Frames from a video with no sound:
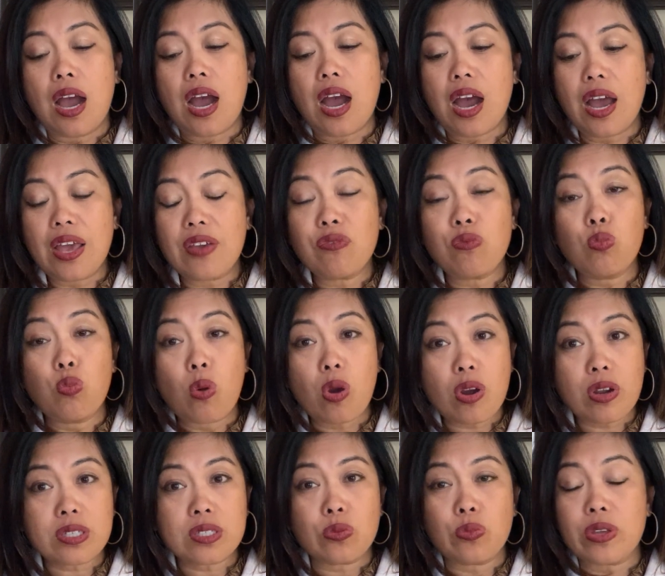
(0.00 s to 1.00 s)
I've
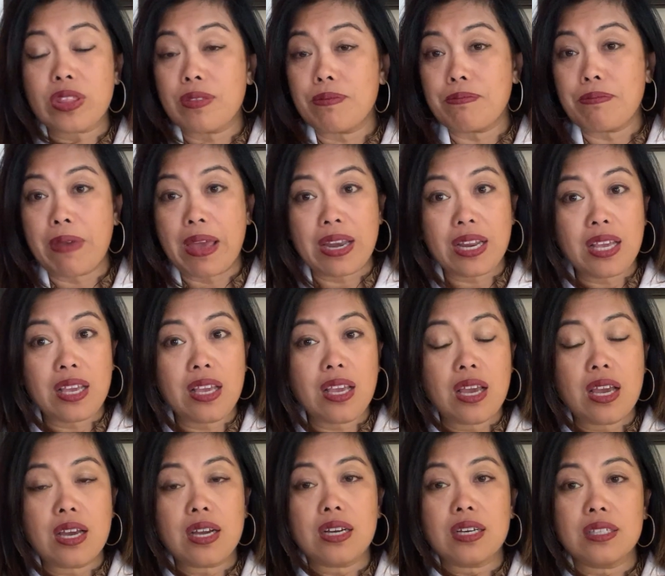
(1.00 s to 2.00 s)
worked with many
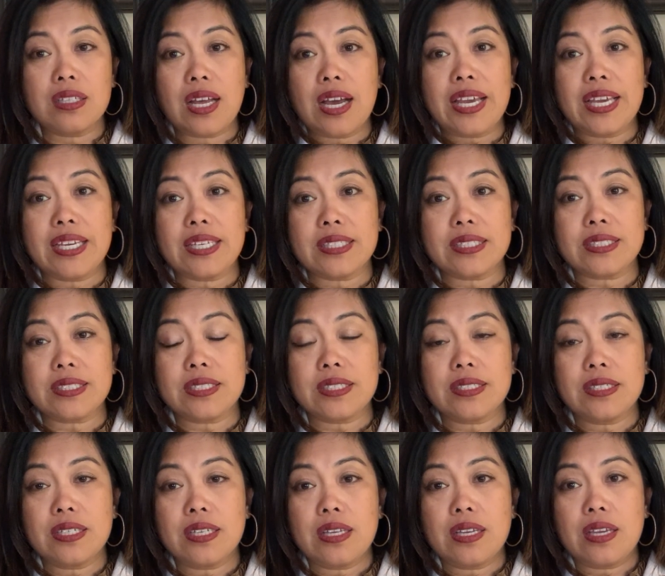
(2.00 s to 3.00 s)
clients
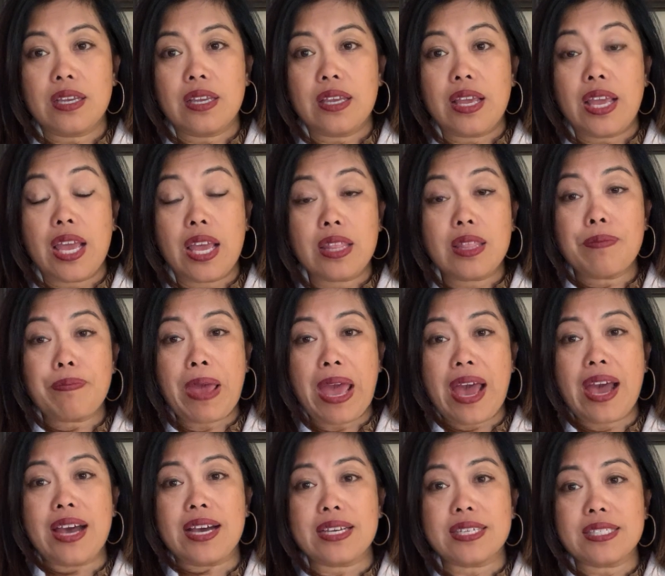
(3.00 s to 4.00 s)
in the
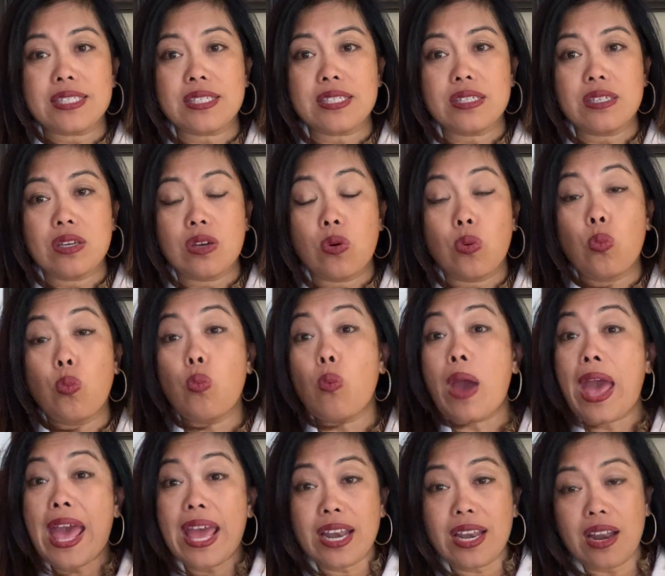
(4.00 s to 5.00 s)
past
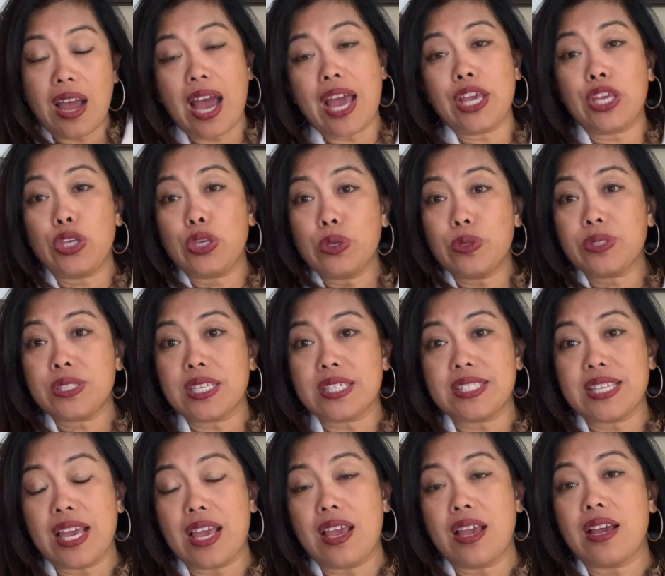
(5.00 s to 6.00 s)
when I used to
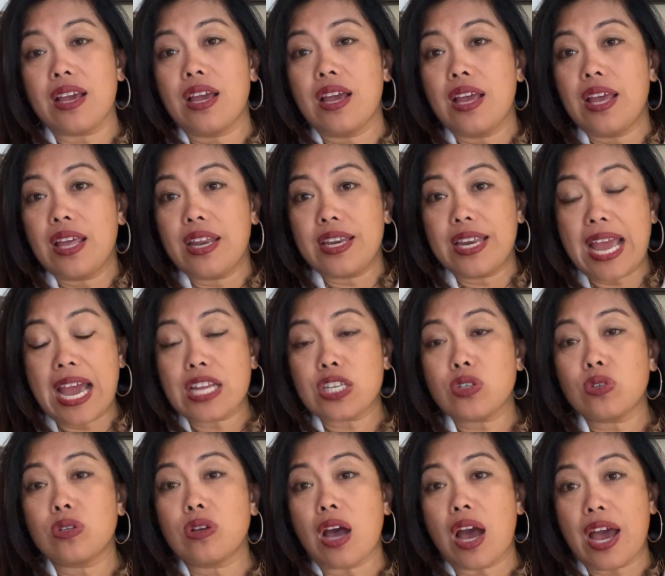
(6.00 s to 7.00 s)
take
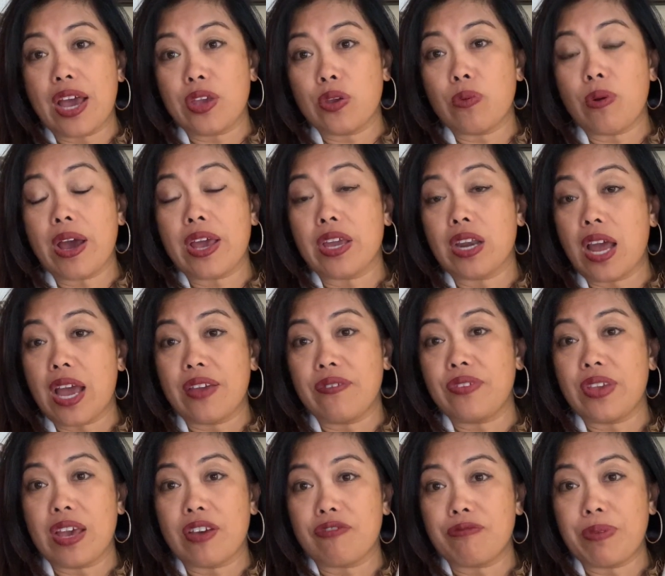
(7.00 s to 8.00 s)
natural IUI and
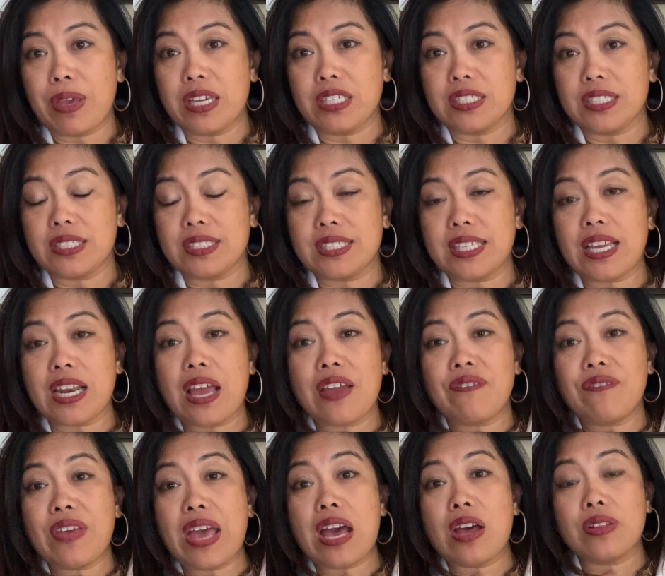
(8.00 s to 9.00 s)
IVF patients. And I
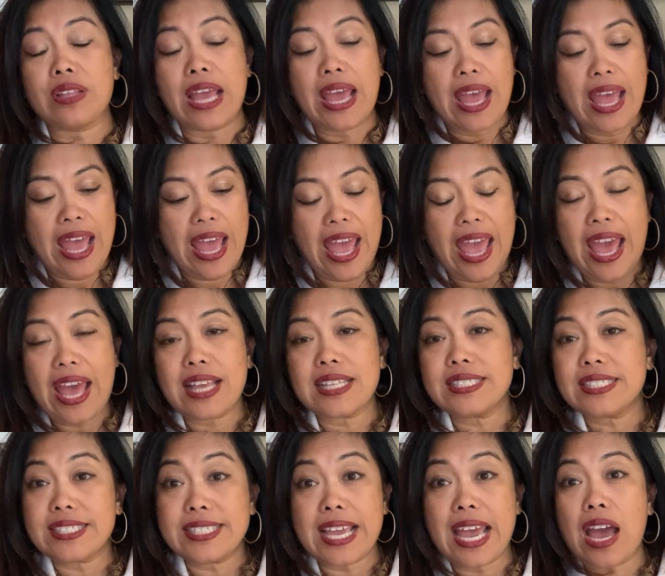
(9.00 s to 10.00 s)
found,
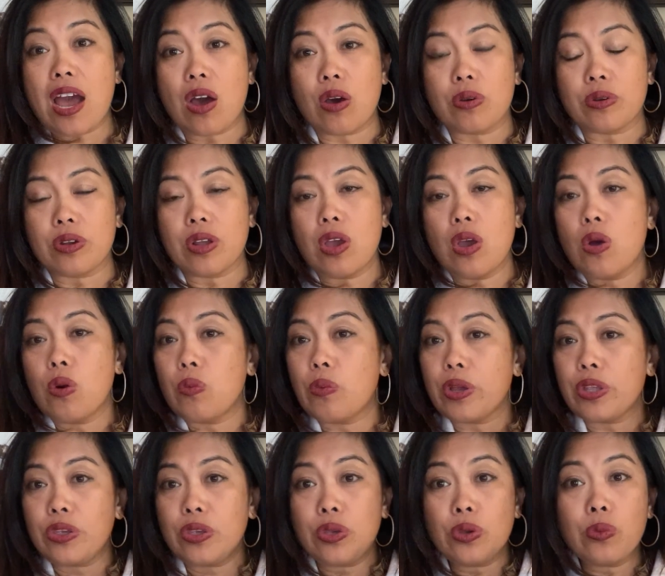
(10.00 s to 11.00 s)
hands down,
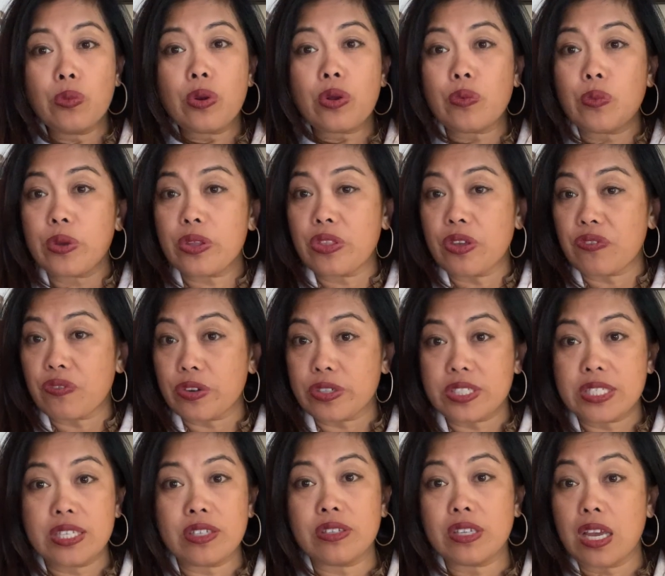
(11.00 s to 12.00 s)
when you work with
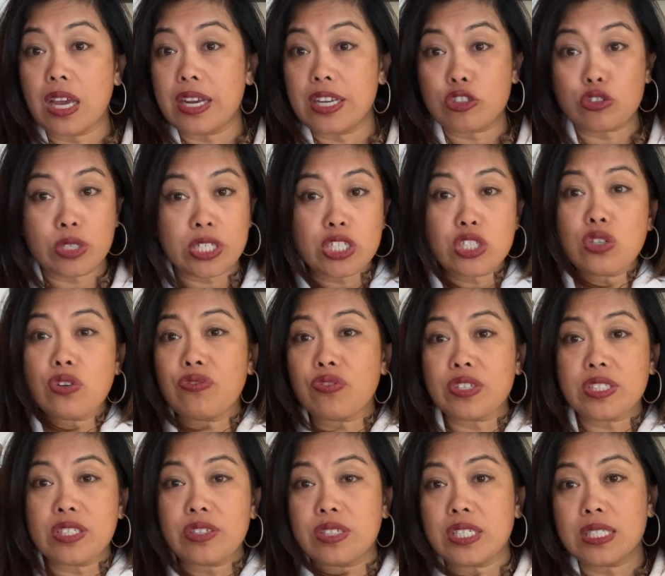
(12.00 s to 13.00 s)
a traditional
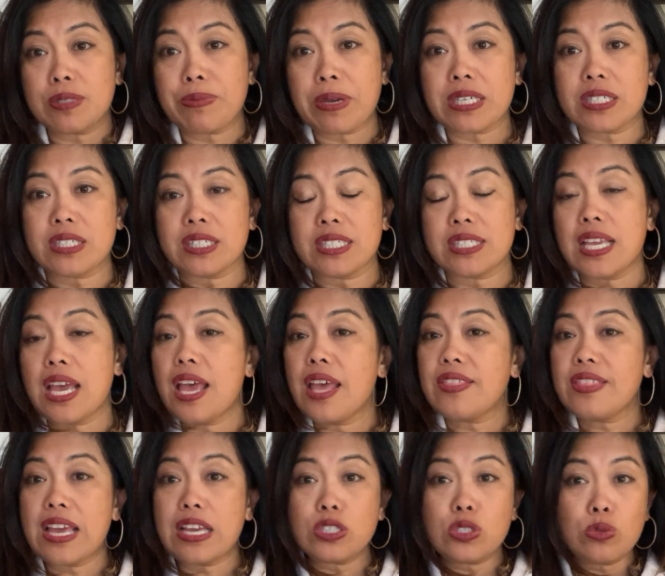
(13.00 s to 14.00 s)
fertility specialist,
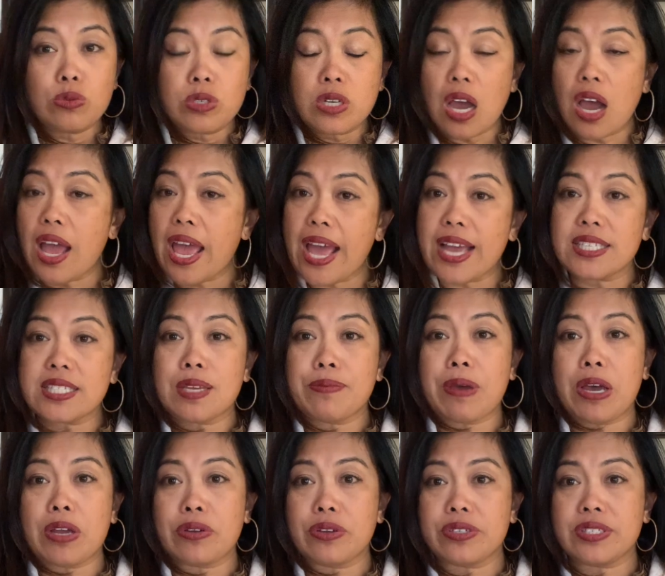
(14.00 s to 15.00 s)
they do not ask
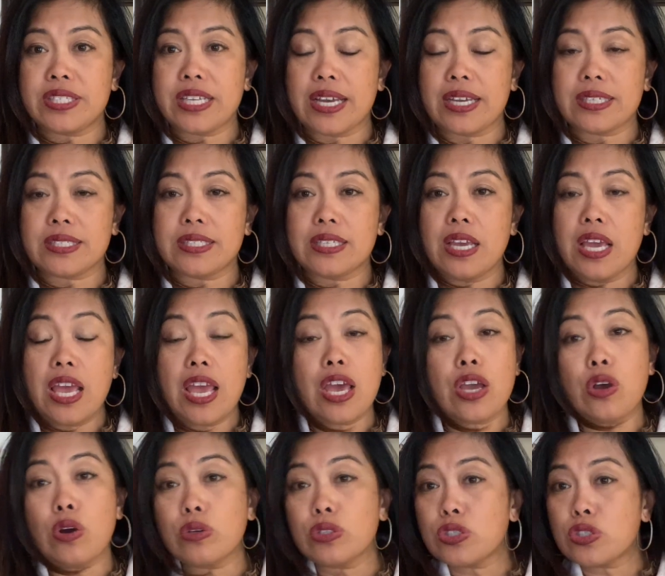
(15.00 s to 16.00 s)
about your sex. It
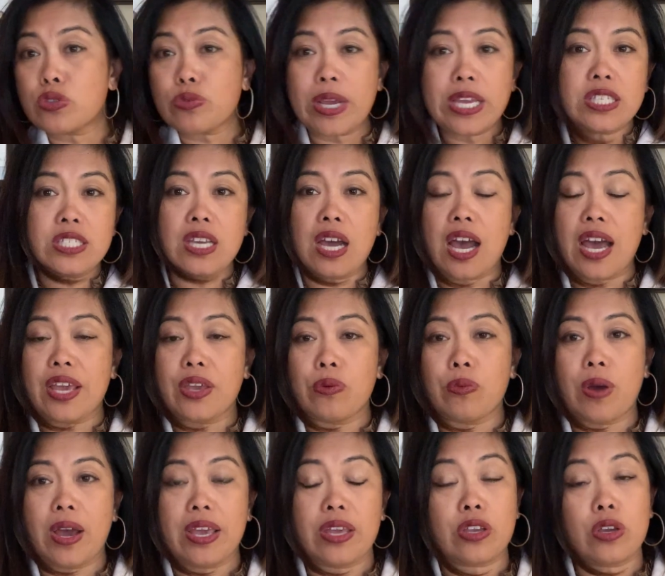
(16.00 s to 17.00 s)
goes straight to
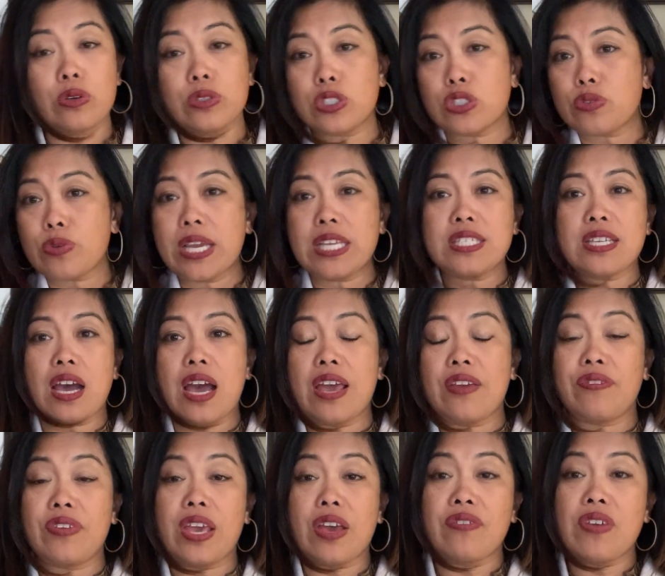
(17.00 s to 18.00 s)
IUI, it goes straight to
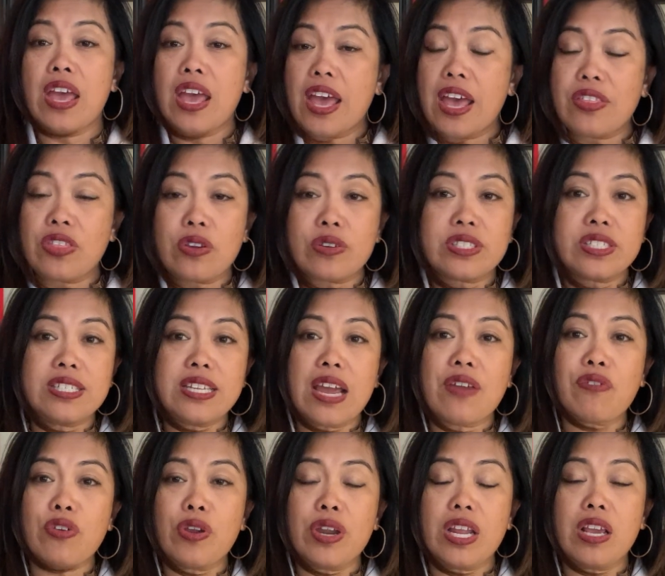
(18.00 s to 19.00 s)
IVF, and there's
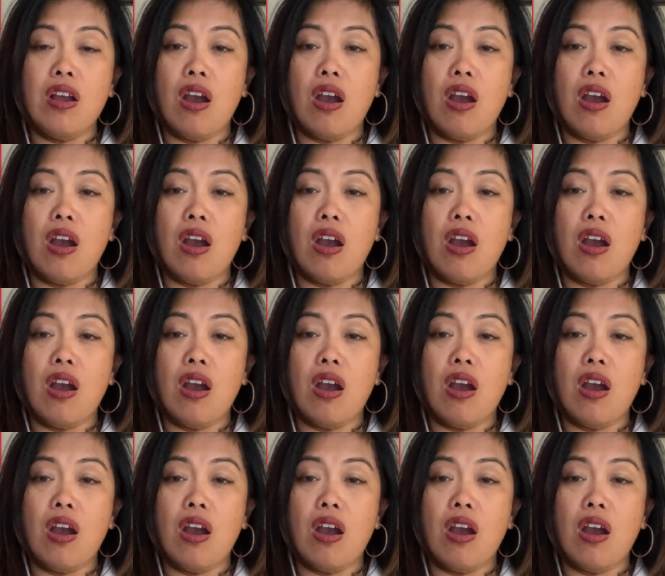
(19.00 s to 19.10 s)
never any